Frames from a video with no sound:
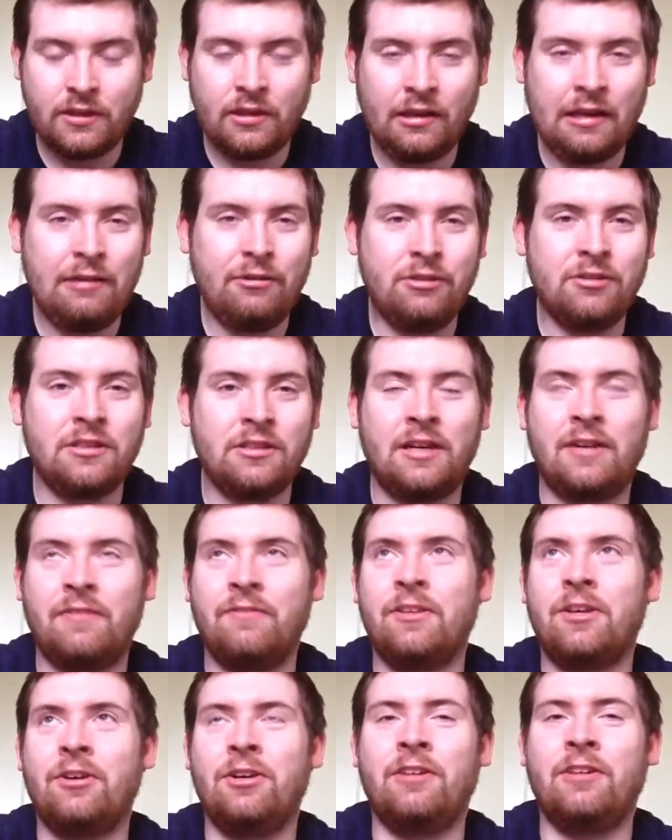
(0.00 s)
He was um,
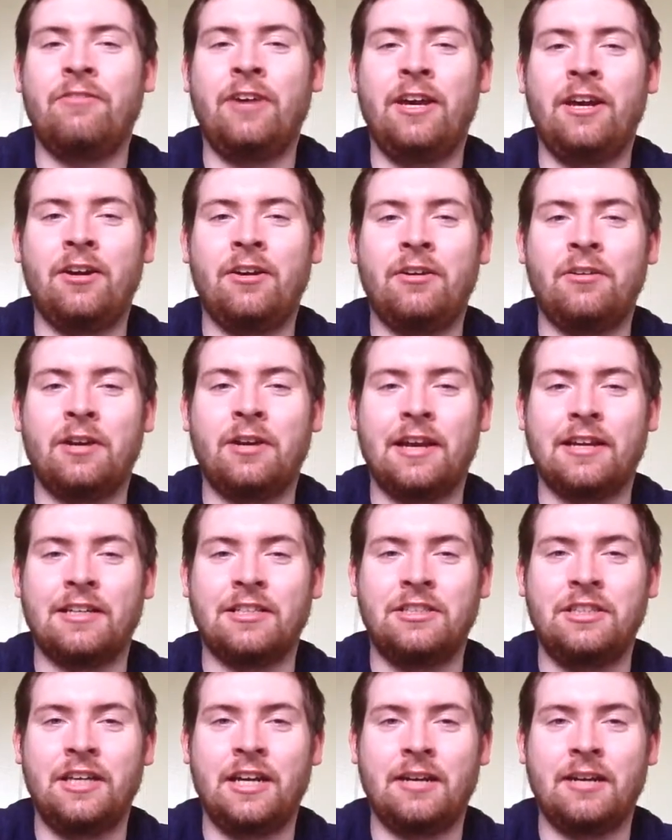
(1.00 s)
during the Vader Cactus
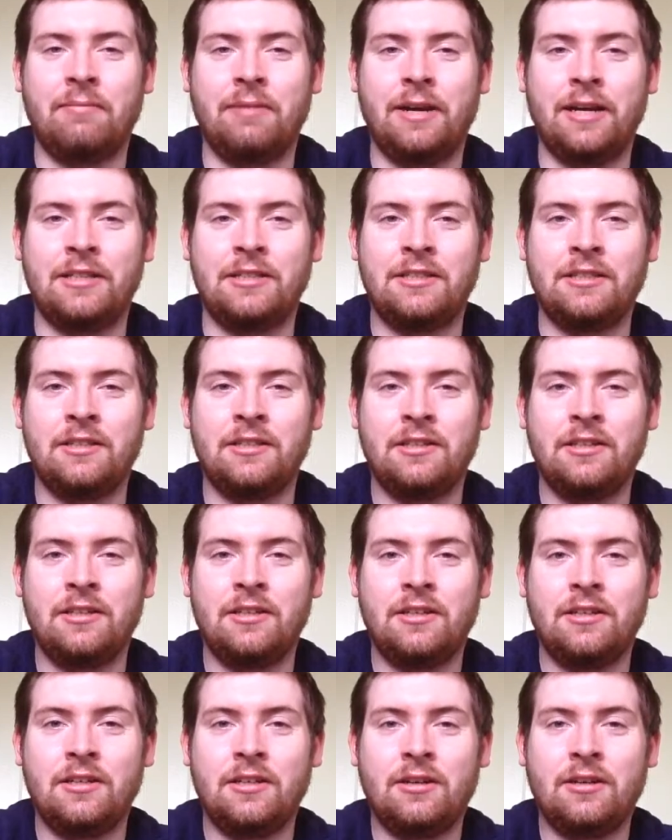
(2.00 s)
Jack match
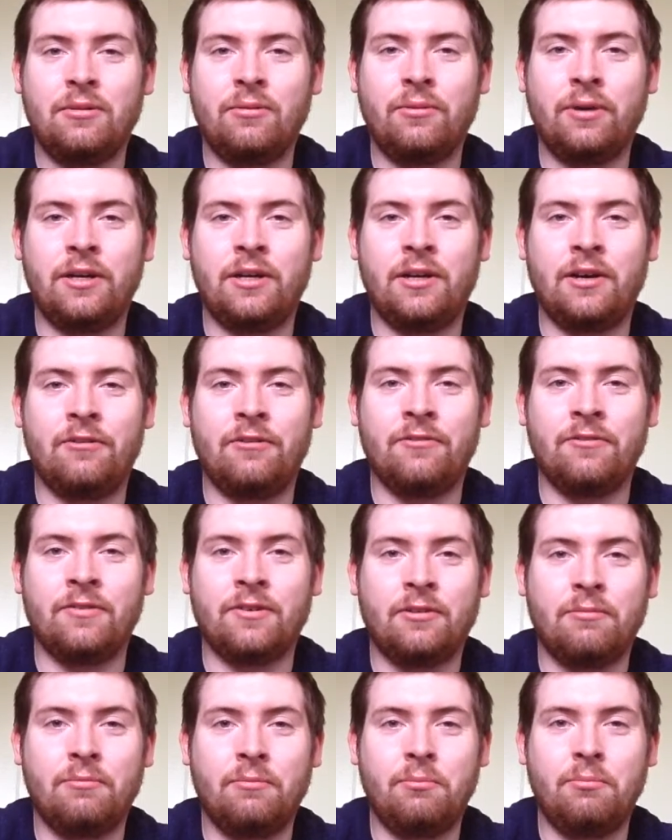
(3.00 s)
when um,
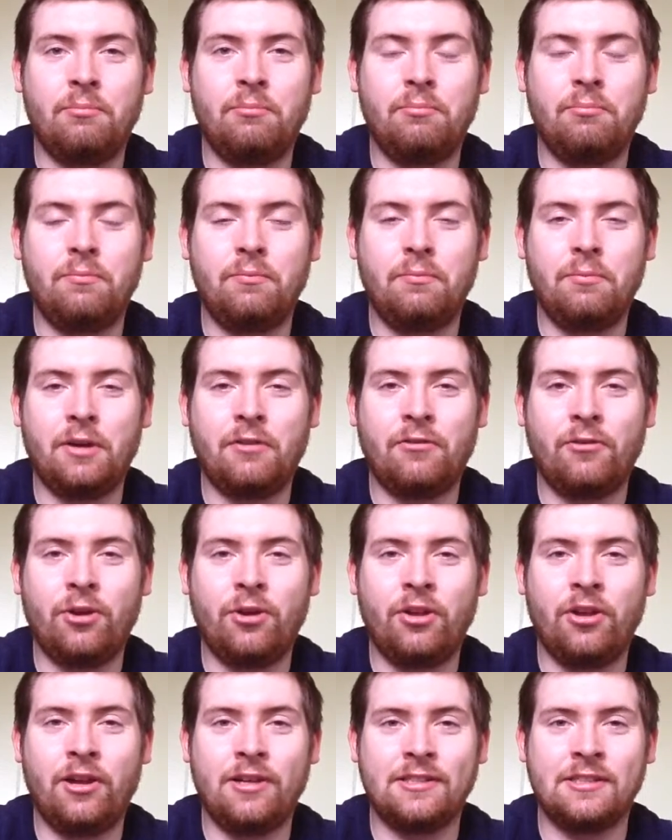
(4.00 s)
Mick Foley
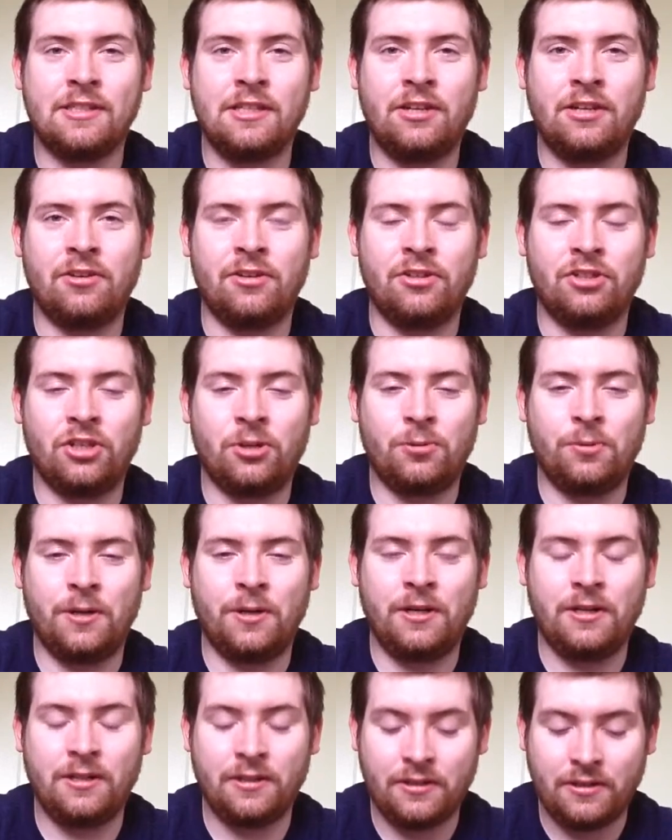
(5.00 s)
lost his ear in
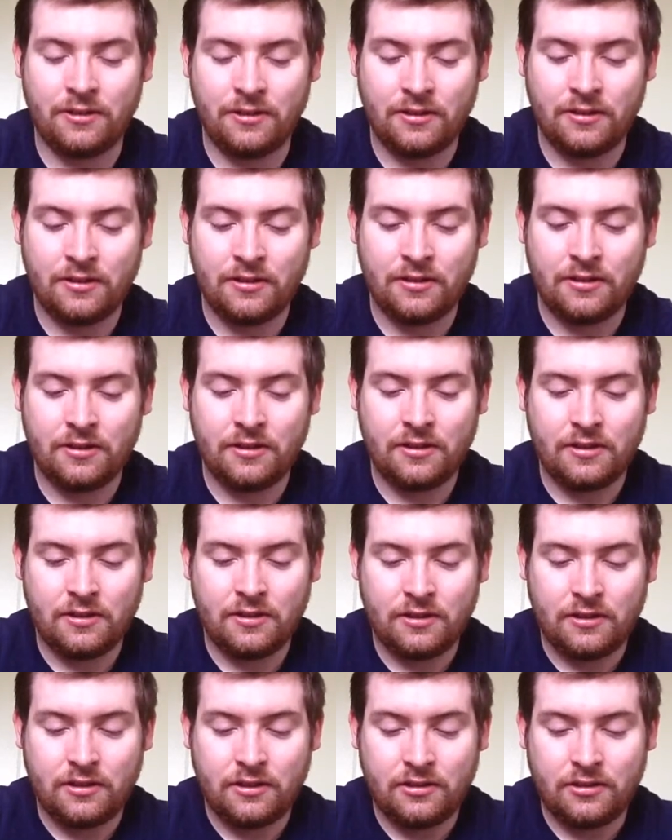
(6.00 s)
Germany
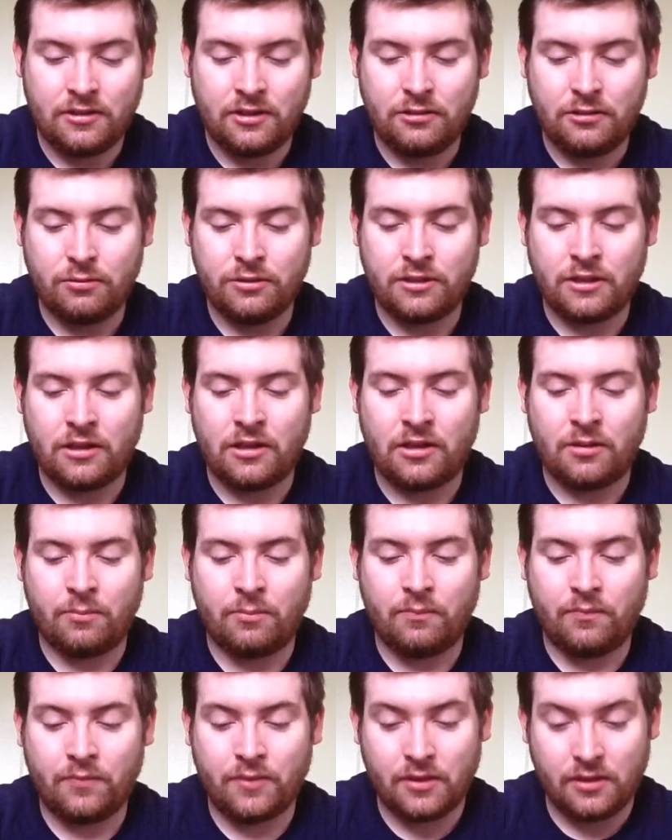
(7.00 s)
so this was um,
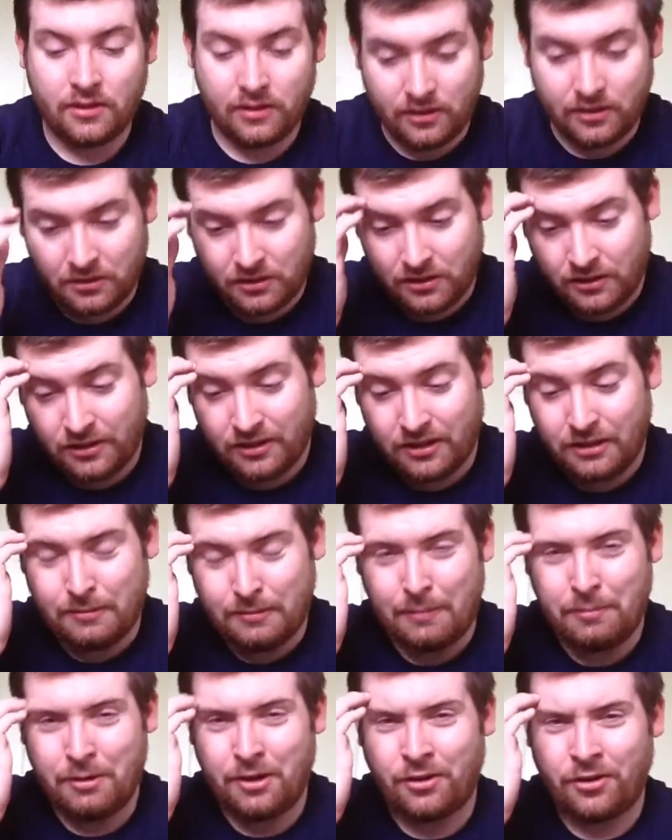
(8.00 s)
this might
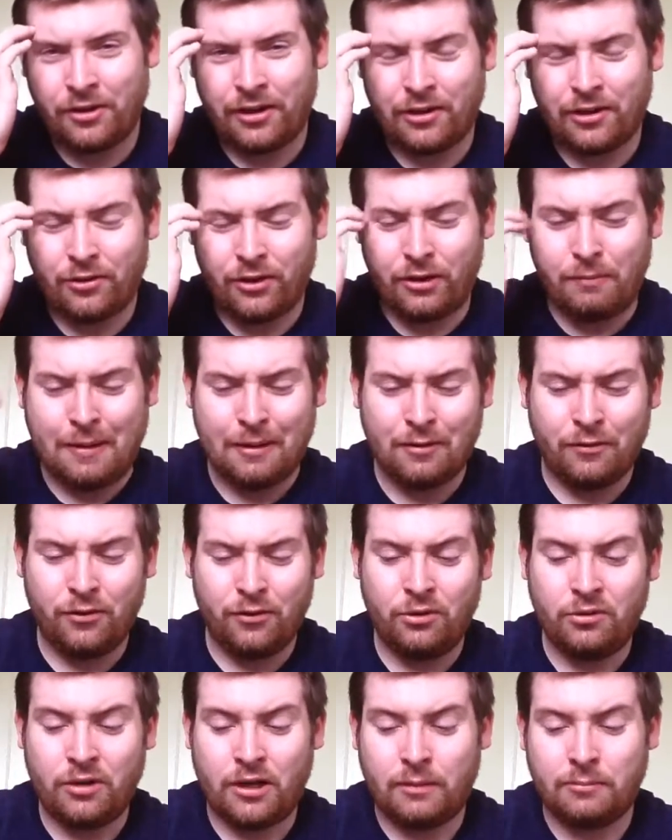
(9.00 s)
have been like the only pay per
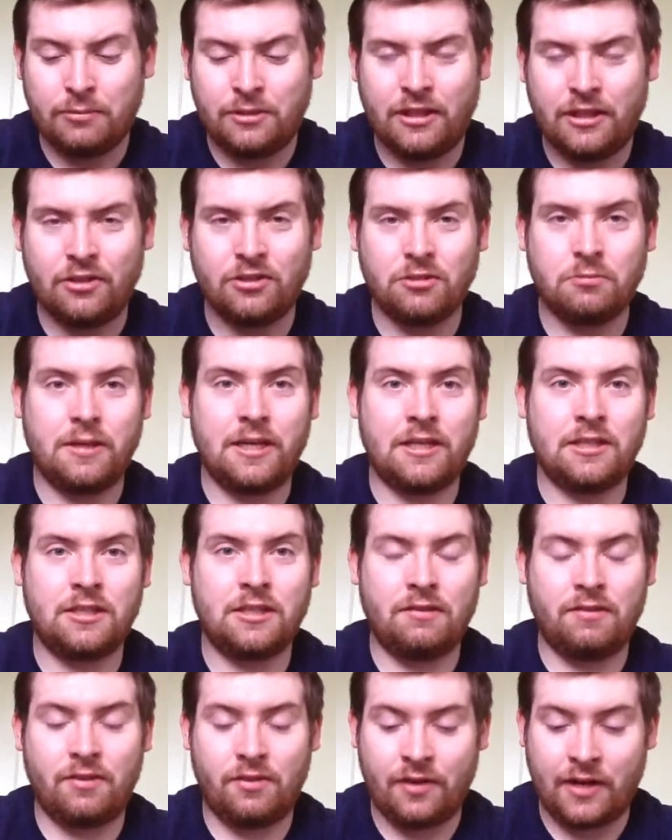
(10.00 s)
view um, singles match
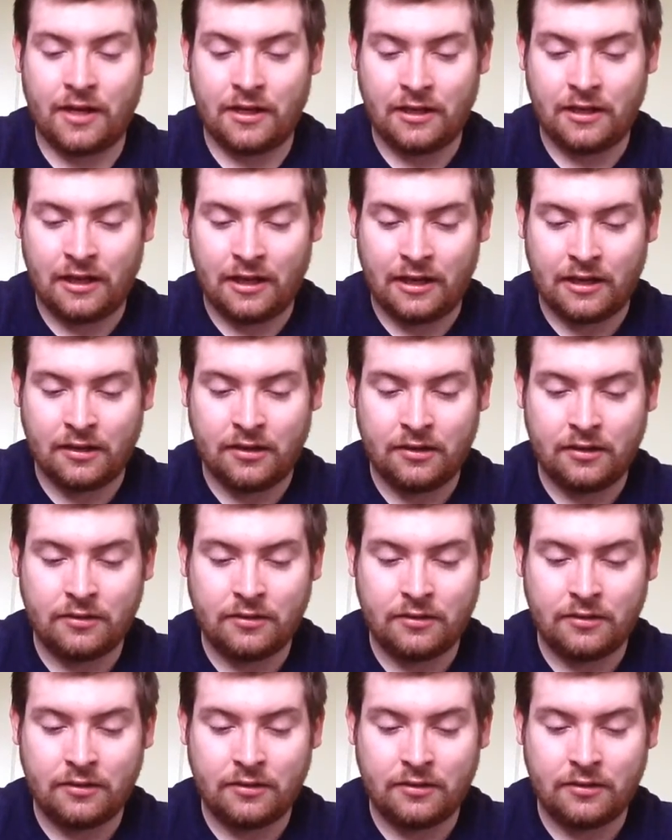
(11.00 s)
they've ever had. They had.